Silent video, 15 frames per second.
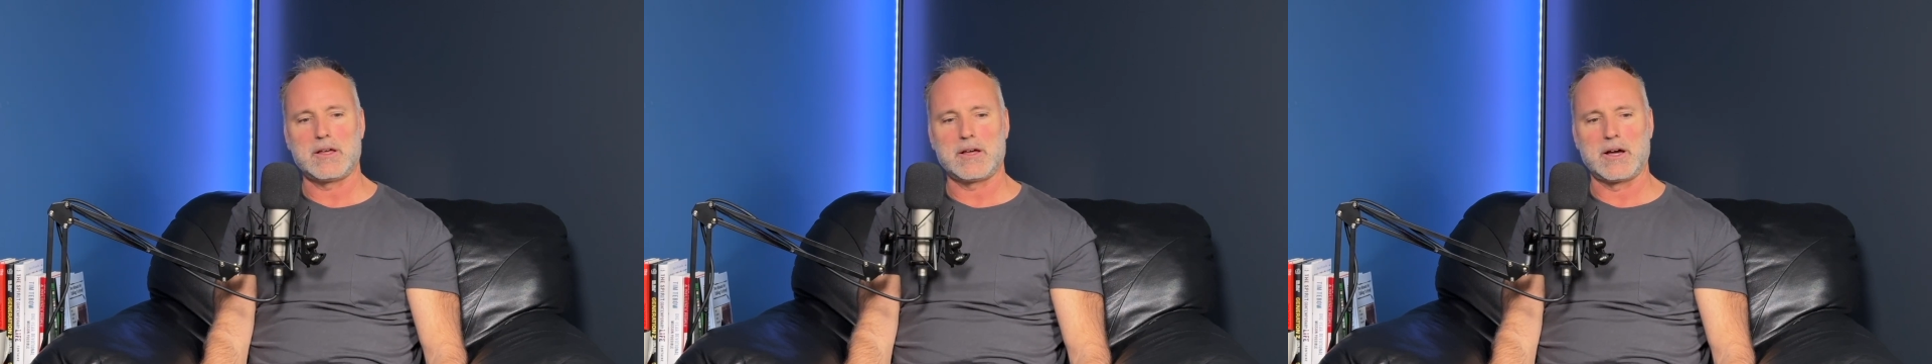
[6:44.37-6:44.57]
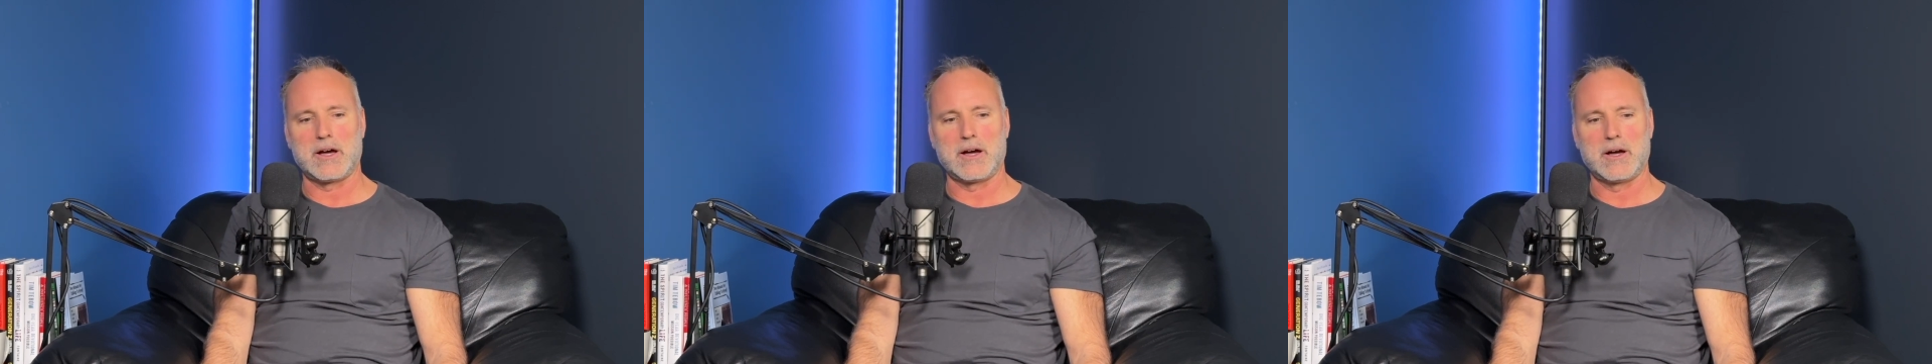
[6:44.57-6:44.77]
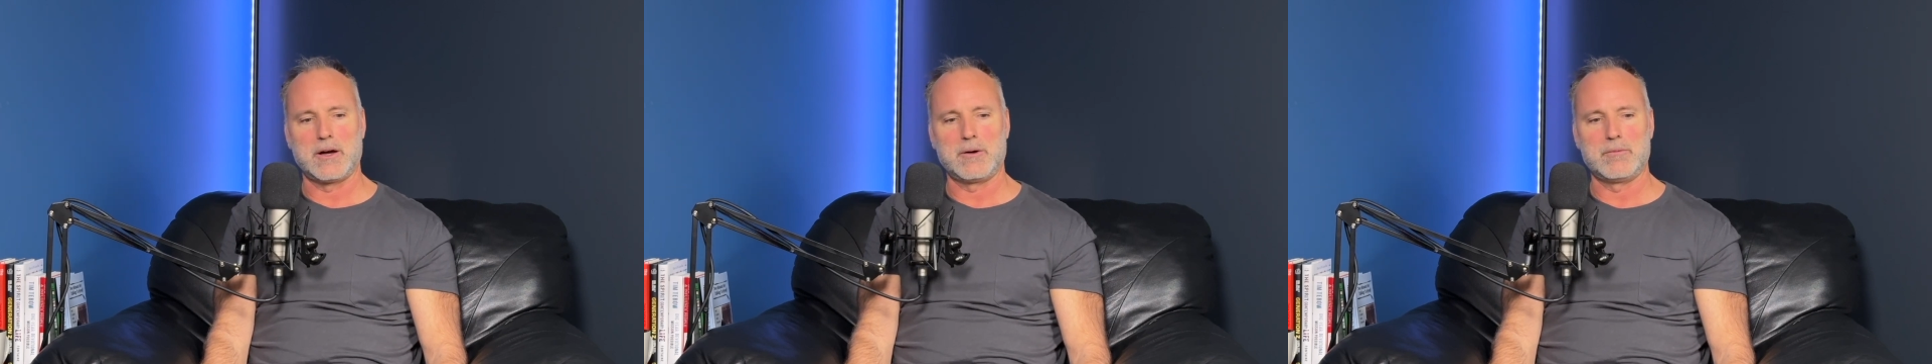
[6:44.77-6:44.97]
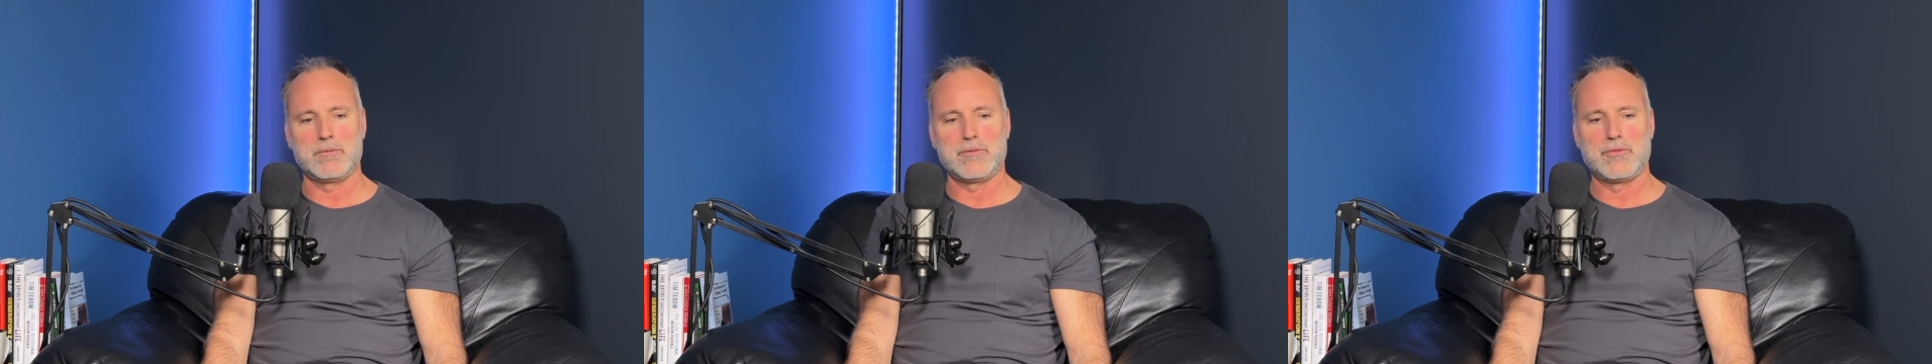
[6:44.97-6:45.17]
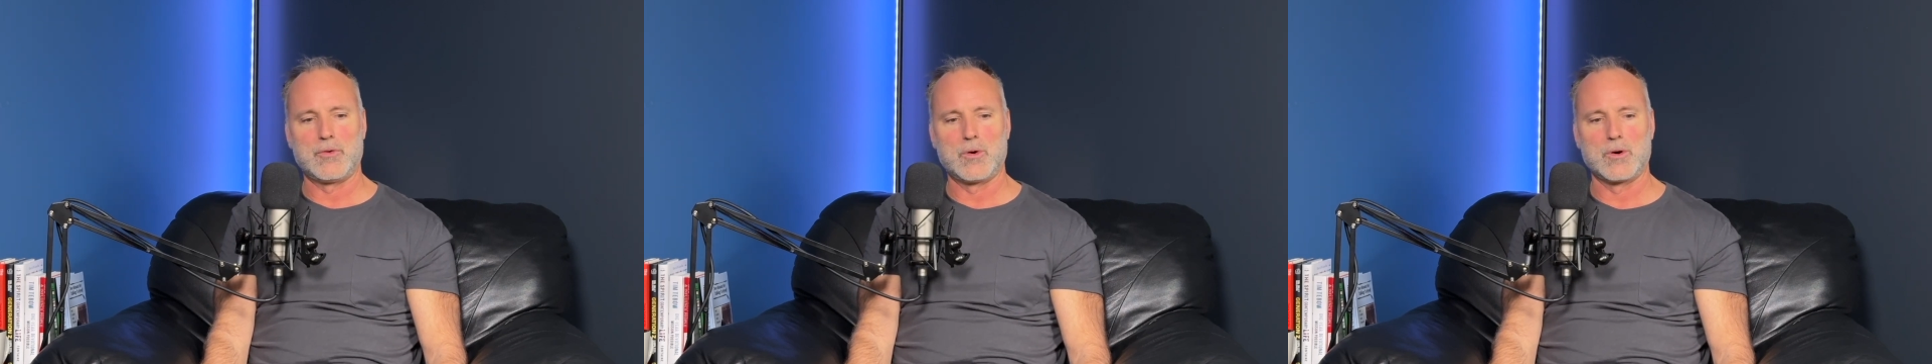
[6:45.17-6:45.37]

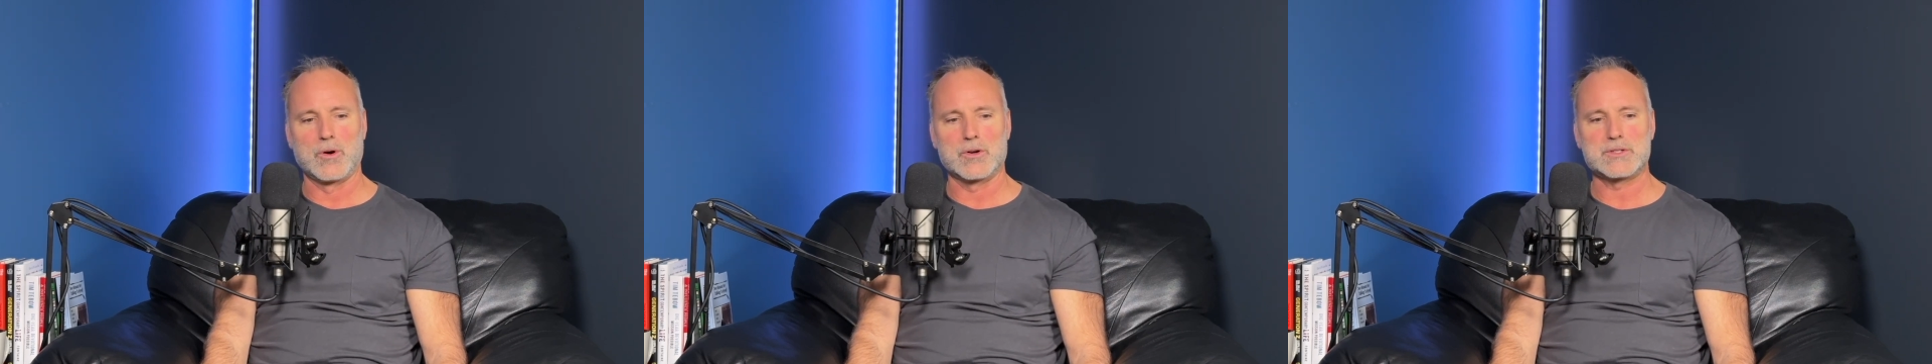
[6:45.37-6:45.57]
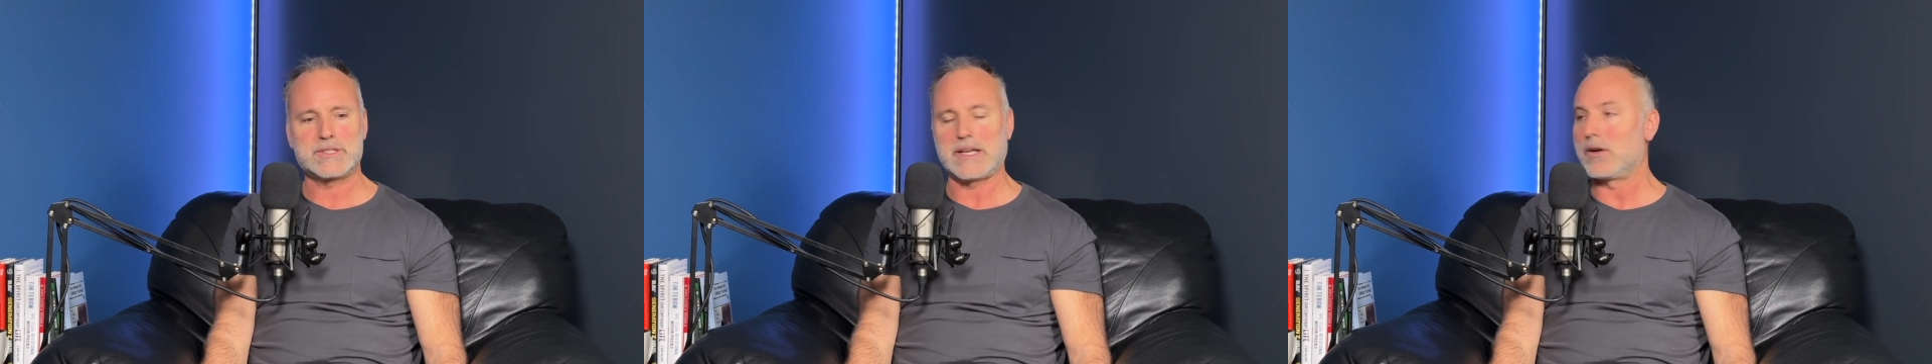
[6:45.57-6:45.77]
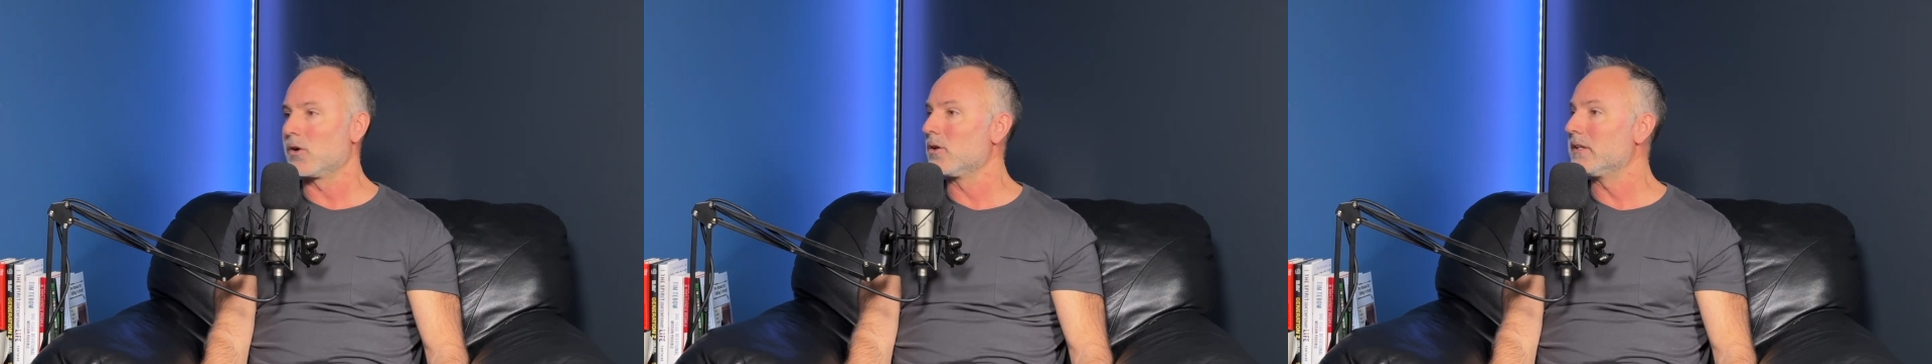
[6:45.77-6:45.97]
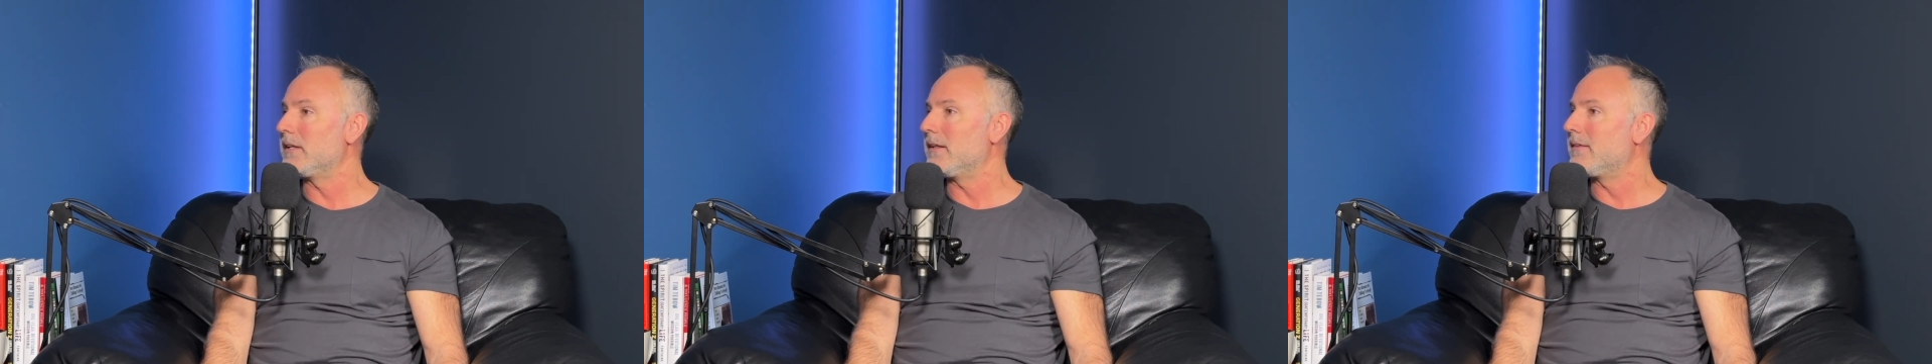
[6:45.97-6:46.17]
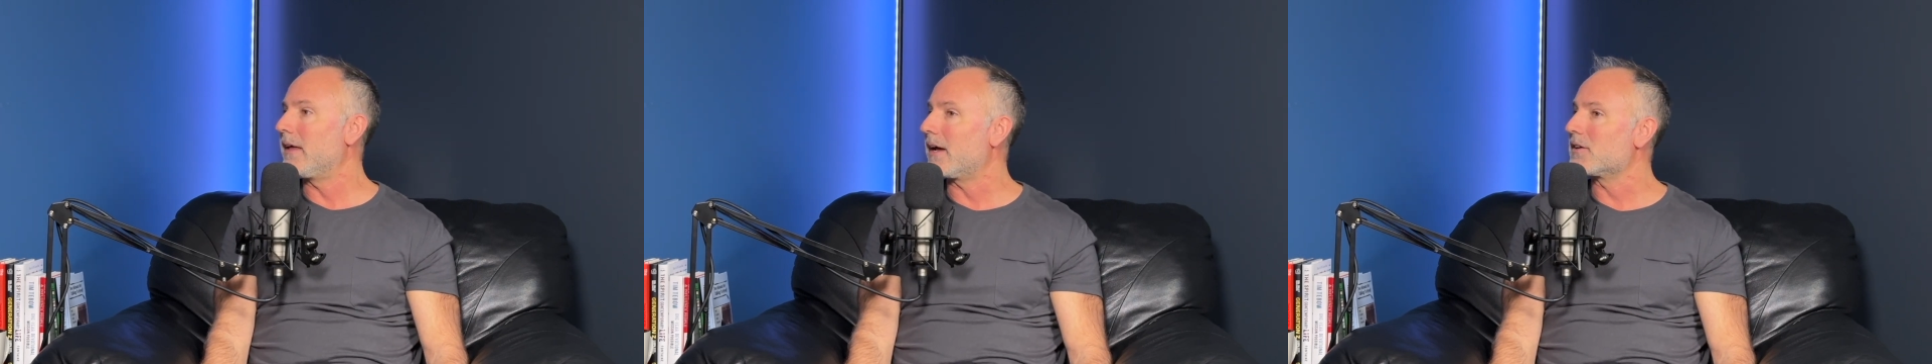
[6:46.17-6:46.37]
for, say, early
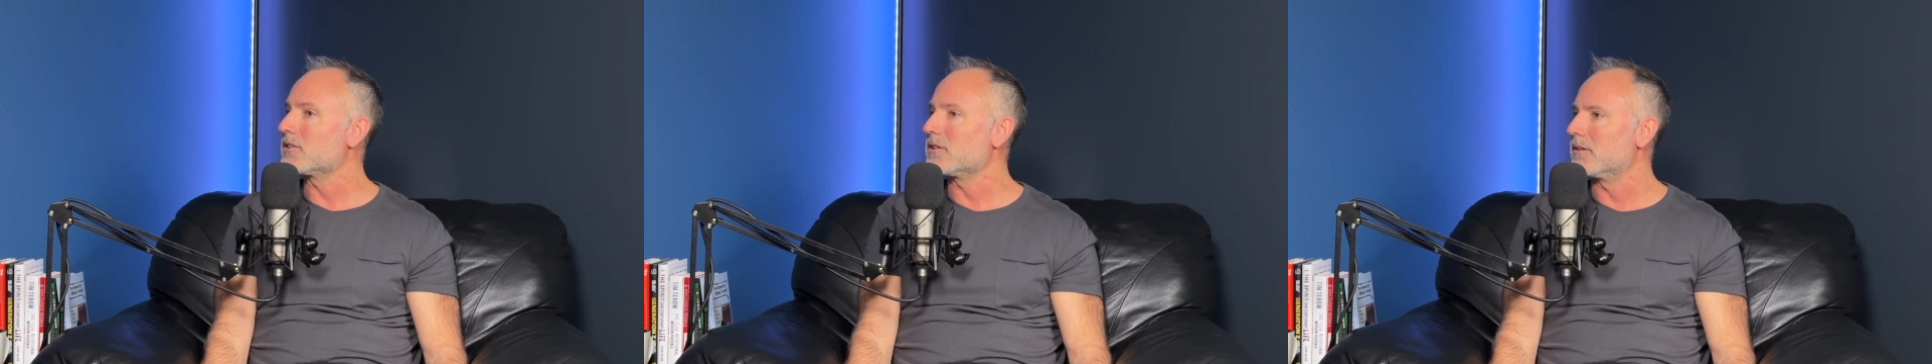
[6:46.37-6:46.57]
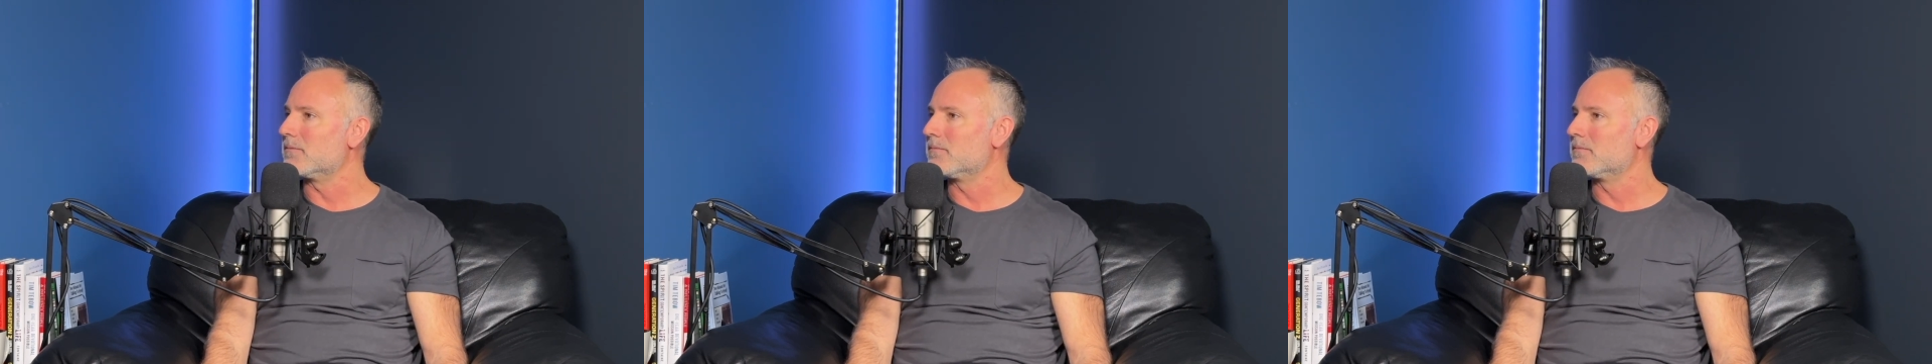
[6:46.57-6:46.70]
detection.